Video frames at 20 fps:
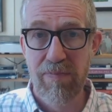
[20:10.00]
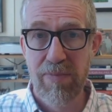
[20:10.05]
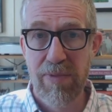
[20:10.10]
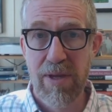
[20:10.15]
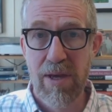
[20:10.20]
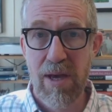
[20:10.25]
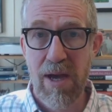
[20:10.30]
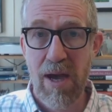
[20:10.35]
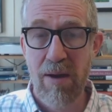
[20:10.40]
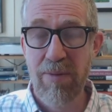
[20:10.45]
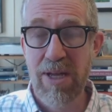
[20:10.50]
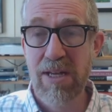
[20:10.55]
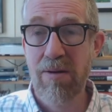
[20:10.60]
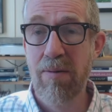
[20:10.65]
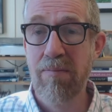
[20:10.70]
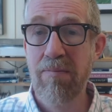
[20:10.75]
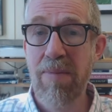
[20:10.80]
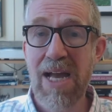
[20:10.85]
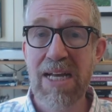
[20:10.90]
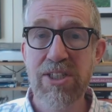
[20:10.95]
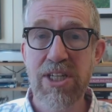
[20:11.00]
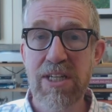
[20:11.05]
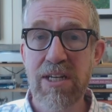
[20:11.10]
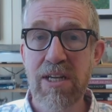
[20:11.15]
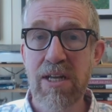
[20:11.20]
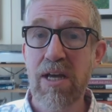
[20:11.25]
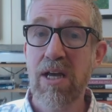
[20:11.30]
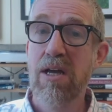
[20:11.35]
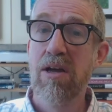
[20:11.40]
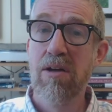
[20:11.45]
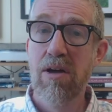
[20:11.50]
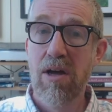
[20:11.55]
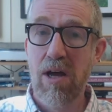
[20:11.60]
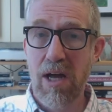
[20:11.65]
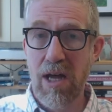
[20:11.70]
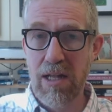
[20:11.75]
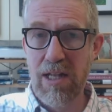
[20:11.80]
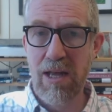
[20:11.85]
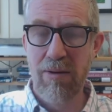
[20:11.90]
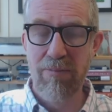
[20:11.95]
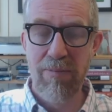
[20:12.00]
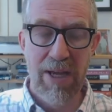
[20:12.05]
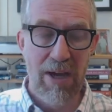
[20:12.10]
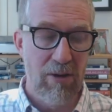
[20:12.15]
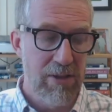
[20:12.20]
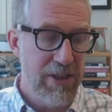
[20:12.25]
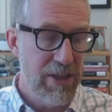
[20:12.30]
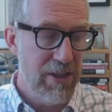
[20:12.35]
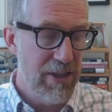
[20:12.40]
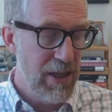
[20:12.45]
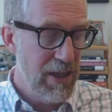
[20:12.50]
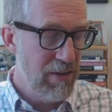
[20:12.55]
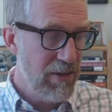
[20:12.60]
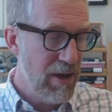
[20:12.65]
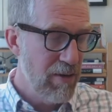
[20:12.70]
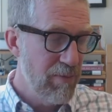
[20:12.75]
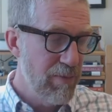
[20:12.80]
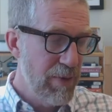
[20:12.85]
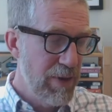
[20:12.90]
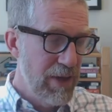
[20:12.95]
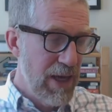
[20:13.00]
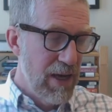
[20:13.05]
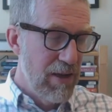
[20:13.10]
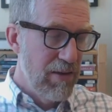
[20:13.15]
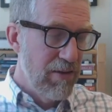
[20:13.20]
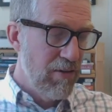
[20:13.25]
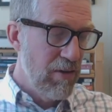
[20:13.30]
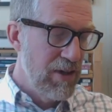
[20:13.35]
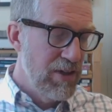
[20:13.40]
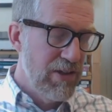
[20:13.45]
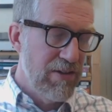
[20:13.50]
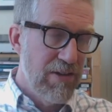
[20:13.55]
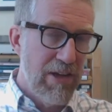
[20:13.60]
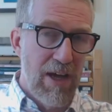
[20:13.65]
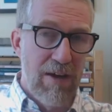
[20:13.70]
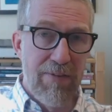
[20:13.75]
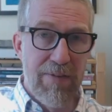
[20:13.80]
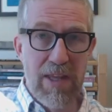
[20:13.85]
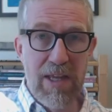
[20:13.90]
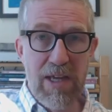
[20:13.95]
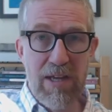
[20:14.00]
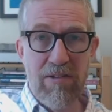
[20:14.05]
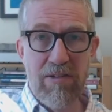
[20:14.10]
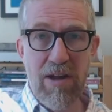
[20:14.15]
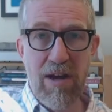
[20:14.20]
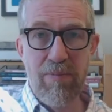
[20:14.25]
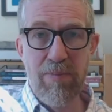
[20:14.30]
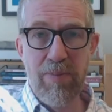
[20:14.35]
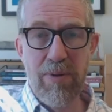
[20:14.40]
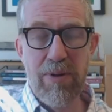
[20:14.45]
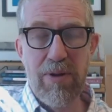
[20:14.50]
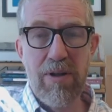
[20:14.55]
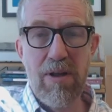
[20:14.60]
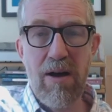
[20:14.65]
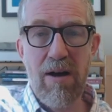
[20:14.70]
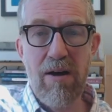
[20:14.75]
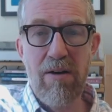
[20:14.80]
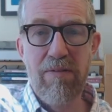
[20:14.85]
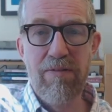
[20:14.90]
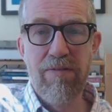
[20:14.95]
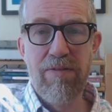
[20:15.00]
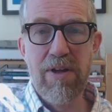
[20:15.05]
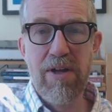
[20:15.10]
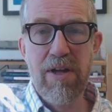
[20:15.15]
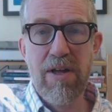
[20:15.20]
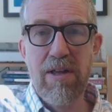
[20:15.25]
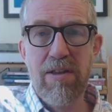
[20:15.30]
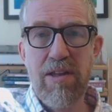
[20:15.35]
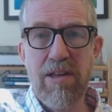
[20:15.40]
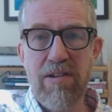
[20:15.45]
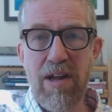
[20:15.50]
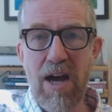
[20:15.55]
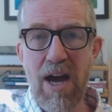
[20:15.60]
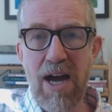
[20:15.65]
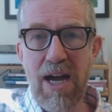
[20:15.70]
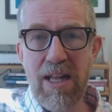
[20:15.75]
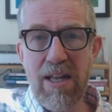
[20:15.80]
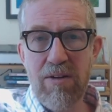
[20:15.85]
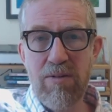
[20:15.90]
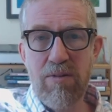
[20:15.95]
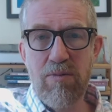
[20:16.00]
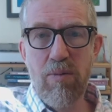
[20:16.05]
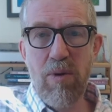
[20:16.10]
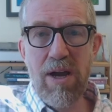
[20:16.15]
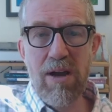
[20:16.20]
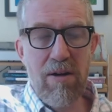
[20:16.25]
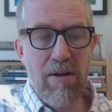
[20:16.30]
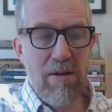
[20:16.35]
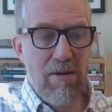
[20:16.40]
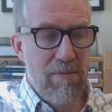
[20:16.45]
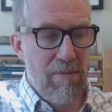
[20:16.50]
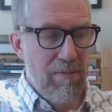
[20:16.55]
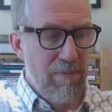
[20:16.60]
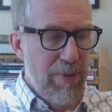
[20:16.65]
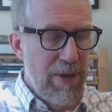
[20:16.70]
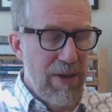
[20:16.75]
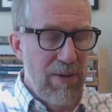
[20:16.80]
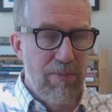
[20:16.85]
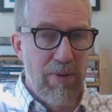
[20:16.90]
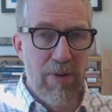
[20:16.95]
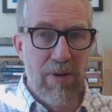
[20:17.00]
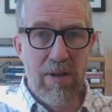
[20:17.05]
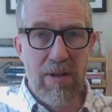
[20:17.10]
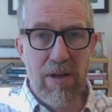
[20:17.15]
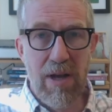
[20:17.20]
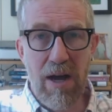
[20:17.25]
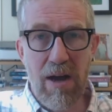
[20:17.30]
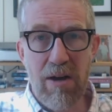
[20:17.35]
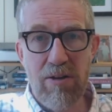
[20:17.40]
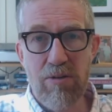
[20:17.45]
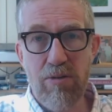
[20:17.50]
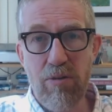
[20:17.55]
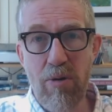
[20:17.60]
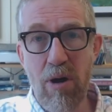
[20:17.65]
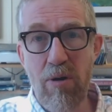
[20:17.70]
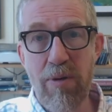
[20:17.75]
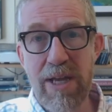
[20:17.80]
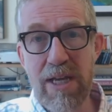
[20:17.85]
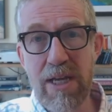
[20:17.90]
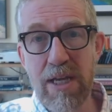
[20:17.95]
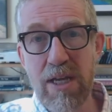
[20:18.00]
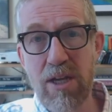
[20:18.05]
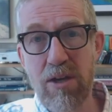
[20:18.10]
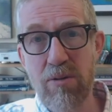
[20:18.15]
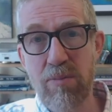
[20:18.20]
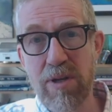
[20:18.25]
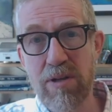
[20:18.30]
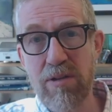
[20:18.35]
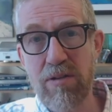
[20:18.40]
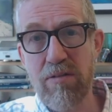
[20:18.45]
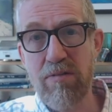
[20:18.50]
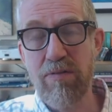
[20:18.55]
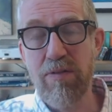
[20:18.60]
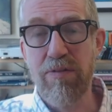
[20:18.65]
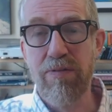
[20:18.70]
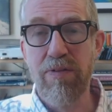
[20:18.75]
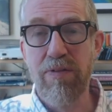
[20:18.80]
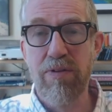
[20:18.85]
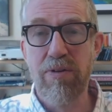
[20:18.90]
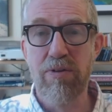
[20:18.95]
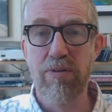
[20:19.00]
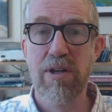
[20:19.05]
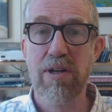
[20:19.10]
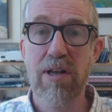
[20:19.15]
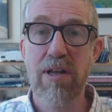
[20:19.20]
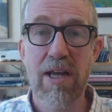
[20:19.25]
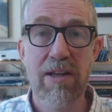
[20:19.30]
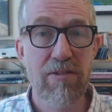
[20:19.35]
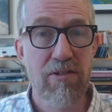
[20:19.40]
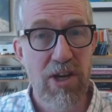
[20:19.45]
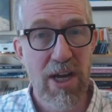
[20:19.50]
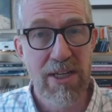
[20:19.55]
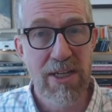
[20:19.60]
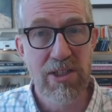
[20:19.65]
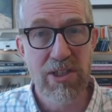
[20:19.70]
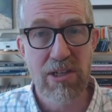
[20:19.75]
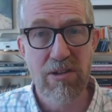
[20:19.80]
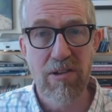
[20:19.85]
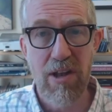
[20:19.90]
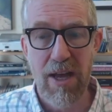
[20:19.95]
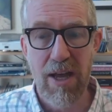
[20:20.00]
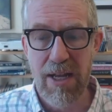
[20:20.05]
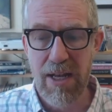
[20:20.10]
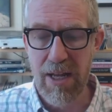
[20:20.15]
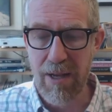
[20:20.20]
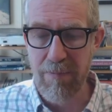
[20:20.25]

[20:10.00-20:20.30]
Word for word: I mean, imagine, let me alter the example again. So I just gave you the example of this island where people are growing humans for food. Let's change it slightly.